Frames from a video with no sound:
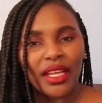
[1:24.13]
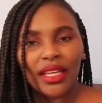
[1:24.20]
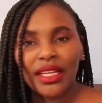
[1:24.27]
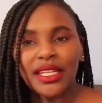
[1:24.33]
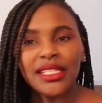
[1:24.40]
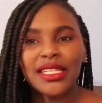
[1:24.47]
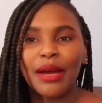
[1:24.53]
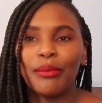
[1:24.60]

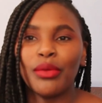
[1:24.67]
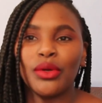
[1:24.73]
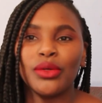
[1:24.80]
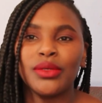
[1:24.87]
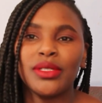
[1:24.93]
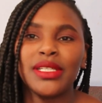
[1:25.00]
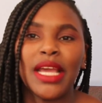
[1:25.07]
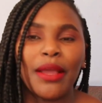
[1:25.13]

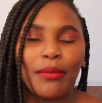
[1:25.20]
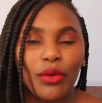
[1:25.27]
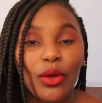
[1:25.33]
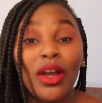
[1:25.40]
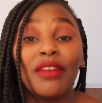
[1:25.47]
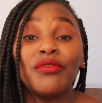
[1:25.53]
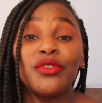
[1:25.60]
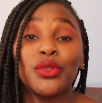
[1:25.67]
Kitambo's time. You
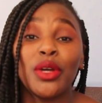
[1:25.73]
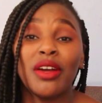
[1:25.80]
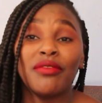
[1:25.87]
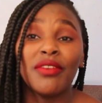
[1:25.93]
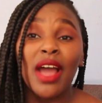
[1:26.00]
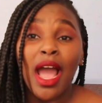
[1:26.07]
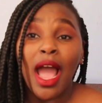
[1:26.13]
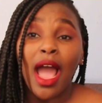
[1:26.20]
have to
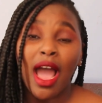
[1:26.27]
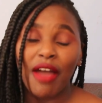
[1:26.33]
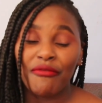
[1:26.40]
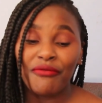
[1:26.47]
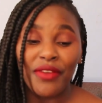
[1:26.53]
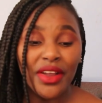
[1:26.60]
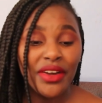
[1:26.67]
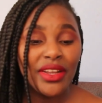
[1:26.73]
have a
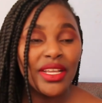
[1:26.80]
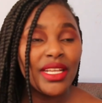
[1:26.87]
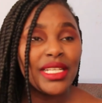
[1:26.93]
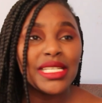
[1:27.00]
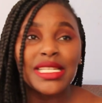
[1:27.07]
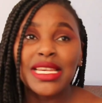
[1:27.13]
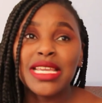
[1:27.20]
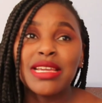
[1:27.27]
very
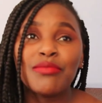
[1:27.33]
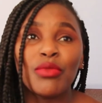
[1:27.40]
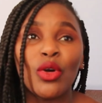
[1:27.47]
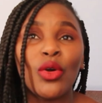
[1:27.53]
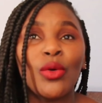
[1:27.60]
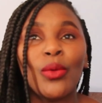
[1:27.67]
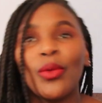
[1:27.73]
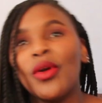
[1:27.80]
slim
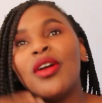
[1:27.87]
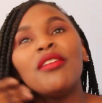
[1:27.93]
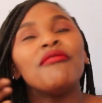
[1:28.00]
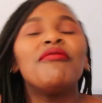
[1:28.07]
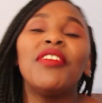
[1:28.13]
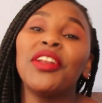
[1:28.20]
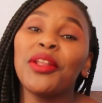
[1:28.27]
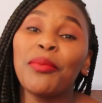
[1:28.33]
or
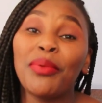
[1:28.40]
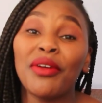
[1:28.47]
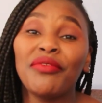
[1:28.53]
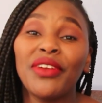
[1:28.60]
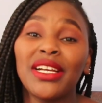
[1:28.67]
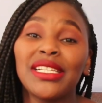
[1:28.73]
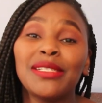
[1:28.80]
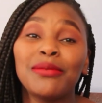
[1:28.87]
very
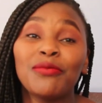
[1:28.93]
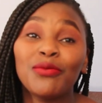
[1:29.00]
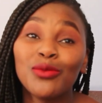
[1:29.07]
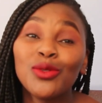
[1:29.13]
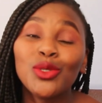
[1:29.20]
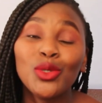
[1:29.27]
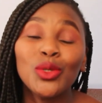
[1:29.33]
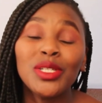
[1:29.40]
perfect
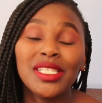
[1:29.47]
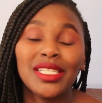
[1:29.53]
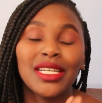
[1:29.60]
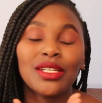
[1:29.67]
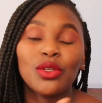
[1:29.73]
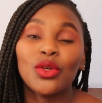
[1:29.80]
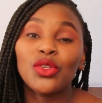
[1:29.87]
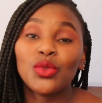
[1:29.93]
suit
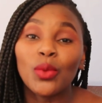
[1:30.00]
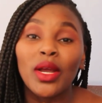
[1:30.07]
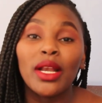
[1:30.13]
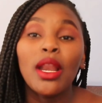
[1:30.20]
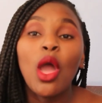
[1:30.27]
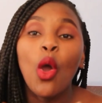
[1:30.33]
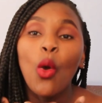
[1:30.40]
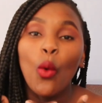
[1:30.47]
that goes well
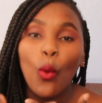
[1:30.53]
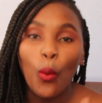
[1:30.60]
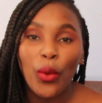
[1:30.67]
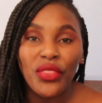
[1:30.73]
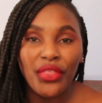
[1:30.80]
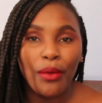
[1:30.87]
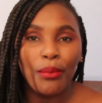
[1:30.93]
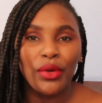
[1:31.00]

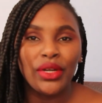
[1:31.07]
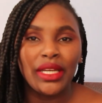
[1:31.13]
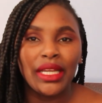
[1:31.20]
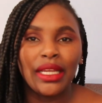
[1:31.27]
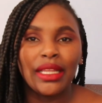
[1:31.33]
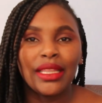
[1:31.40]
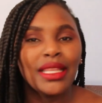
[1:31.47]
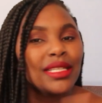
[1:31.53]
with your
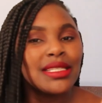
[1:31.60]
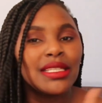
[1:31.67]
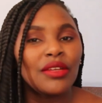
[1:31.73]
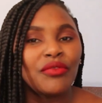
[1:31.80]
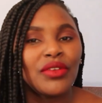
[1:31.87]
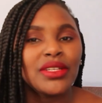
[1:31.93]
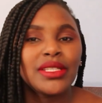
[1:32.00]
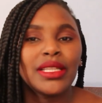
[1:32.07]
body. That's the
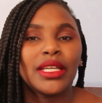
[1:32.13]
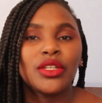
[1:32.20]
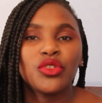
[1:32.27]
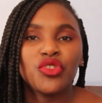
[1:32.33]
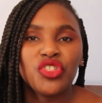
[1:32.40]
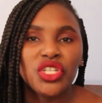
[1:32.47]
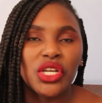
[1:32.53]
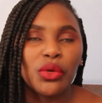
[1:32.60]
first thing
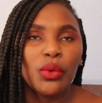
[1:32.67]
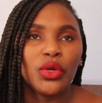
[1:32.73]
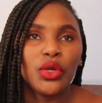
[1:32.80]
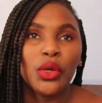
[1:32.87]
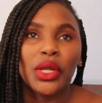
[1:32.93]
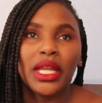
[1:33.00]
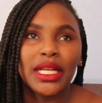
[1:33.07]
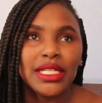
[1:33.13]
to check when you're
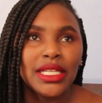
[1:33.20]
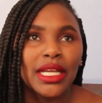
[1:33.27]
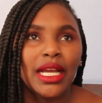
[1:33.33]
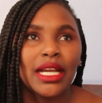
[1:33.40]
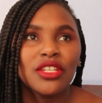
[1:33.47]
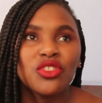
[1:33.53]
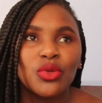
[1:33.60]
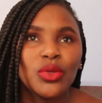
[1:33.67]
getting
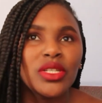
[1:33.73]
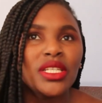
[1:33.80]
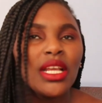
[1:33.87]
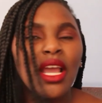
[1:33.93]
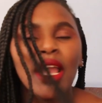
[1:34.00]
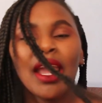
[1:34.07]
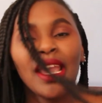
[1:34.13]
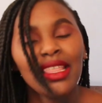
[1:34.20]
a suit,
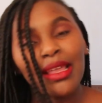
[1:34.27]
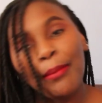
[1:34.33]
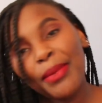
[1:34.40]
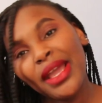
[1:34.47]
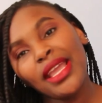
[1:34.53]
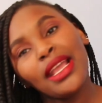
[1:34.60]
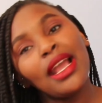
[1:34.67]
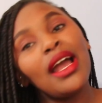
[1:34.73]
either
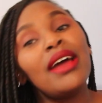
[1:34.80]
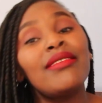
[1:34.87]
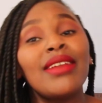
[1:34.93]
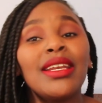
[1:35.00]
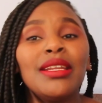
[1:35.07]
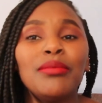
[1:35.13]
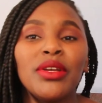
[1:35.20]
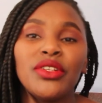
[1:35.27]
buying a
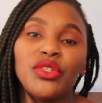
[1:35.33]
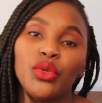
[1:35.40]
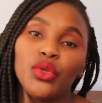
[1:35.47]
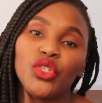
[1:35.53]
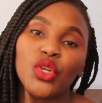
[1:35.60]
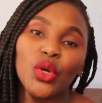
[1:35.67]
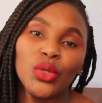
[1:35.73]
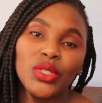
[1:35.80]
ready-made
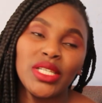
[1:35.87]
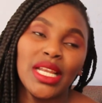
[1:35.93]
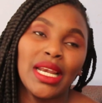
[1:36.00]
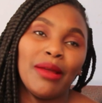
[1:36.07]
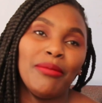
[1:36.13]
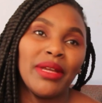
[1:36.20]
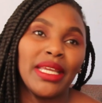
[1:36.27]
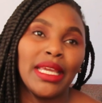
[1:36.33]
suit or
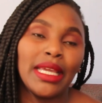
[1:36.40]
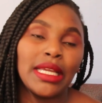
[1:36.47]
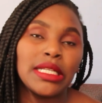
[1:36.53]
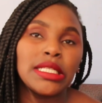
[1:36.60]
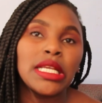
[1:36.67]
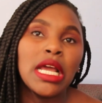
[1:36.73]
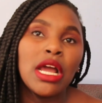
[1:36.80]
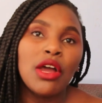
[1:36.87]
tailor making
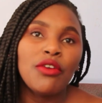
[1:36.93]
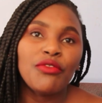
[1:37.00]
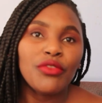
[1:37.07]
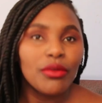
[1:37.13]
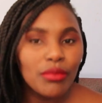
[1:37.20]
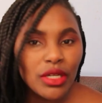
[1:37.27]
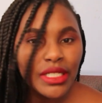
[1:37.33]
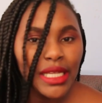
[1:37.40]
it
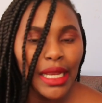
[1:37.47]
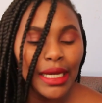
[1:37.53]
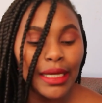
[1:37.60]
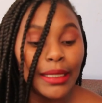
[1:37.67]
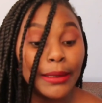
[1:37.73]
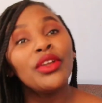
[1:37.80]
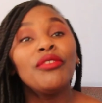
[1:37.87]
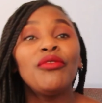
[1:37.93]
from a
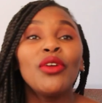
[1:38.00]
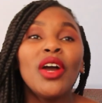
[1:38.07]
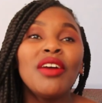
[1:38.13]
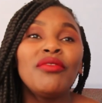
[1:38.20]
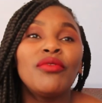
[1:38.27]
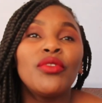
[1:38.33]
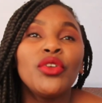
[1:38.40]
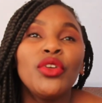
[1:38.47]
tailor. If
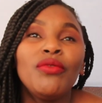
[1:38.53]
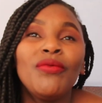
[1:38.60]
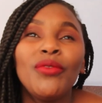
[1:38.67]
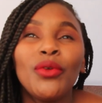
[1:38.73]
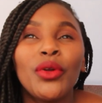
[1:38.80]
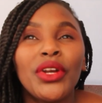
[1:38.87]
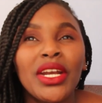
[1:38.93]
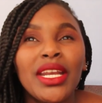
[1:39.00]

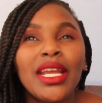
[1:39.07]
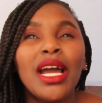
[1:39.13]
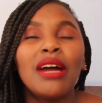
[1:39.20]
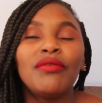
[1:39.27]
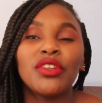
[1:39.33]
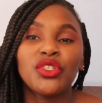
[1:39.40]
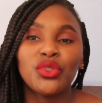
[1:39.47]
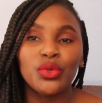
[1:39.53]
you already
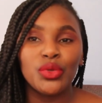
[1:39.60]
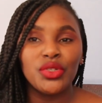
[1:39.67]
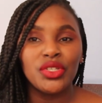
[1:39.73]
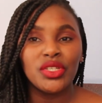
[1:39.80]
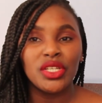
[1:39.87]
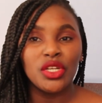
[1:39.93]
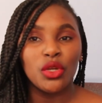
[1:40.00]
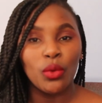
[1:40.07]
have a suit
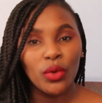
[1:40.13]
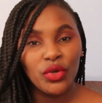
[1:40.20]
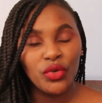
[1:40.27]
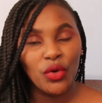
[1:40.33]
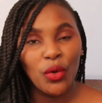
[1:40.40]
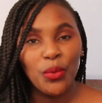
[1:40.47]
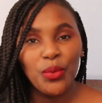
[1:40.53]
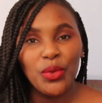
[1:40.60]
in your
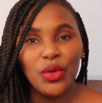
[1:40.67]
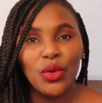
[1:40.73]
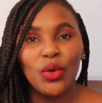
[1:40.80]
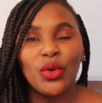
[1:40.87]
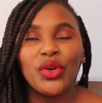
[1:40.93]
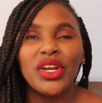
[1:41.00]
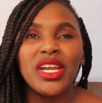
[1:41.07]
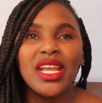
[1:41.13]
wardrobe, you
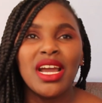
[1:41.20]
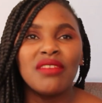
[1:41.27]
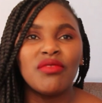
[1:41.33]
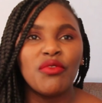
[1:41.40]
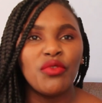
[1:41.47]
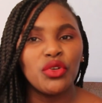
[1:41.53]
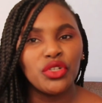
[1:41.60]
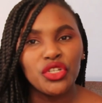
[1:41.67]
already have a
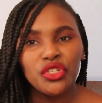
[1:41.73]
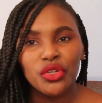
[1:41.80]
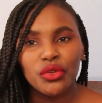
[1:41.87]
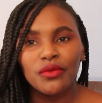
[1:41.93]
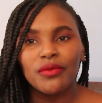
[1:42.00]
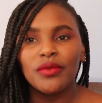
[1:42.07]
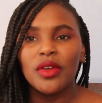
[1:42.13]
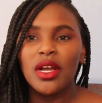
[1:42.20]
foundation
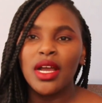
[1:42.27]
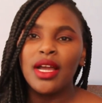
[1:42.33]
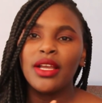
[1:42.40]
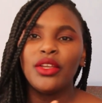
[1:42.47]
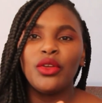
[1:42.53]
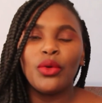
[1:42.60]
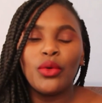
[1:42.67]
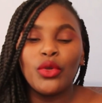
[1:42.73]
of
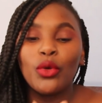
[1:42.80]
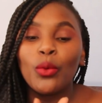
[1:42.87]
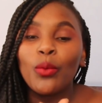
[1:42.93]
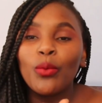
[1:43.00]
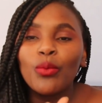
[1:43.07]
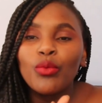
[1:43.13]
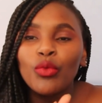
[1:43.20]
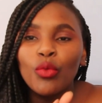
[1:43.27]
your
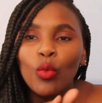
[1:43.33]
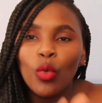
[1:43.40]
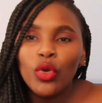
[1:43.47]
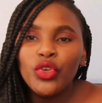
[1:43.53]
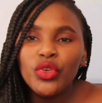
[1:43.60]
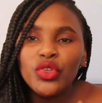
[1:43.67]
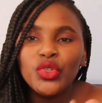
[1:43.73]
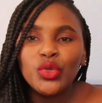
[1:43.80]

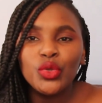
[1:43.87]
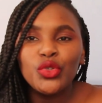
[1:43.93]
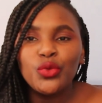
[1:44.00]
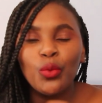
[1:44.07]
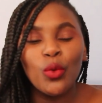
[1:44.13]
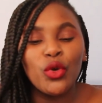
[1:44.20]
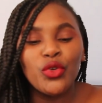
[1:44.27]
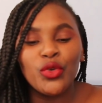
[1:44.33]
suit
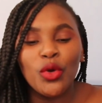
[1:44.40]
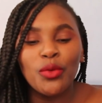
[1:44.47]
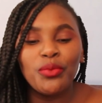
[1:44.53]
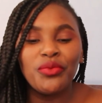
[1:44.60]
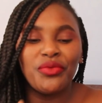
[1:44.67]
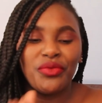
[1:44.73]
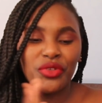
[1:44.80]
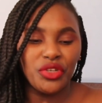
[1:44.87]
wardrobe
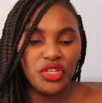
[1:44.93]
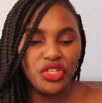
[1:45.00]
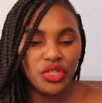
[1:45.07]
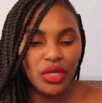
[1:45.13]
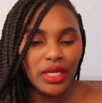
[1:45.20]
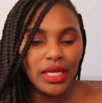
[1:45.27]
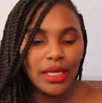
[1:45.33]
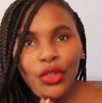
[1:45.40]

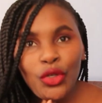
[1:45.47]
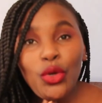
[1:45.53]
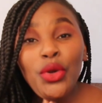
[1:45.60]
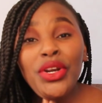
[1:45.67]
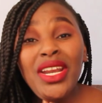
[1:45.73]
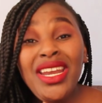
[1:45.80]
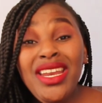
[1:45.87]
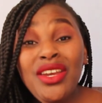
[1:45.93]
foundation, you
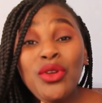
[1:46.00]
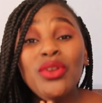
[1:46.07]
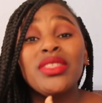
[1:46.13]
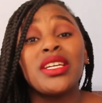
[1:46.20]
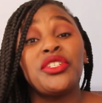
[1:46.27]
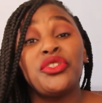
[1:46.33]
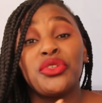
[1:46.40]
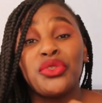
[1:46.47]
already know
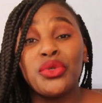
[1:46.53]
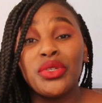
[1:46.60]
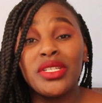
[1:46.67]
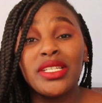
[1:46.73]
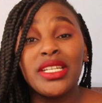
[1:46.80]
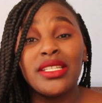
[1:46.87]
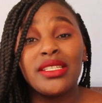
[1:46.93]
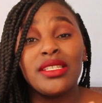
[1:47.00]
that your suit
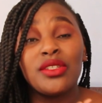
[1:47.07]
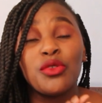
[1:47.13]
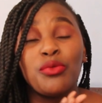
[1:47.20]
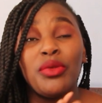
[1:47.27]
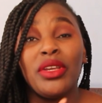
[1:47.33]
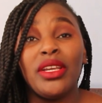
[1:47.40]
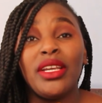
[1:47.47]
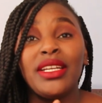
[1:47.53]

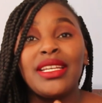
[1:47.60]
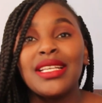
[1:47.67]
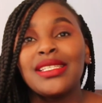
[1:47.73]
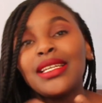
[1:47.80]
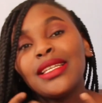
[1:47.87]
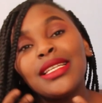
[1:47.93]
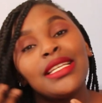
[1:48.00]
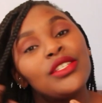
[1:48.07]
it
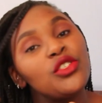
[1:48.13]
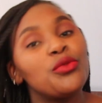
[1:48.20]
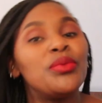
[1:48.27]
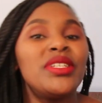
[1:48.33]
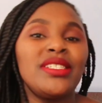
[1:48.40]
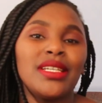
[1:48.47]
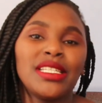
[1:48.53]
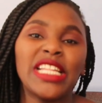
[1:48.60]
doesn't need to
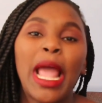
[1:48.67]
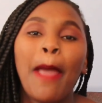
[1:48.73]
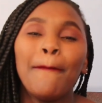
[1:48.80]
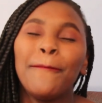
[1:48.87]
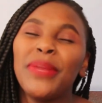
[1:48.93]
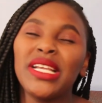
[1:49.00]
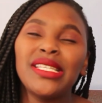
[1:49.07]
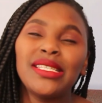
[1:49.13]
be just
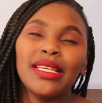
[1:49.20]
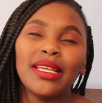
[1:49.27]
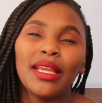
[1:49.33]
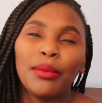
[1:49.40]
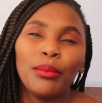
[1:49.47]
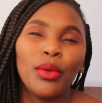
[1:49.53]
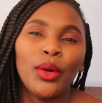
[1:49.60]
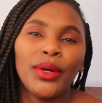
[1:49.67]
basic
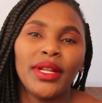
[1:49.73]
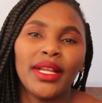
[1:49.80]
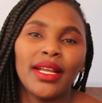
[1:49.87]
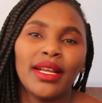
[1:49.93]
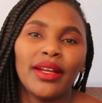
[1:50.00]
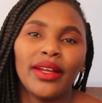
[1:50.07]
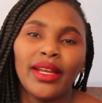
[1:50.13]
and boring.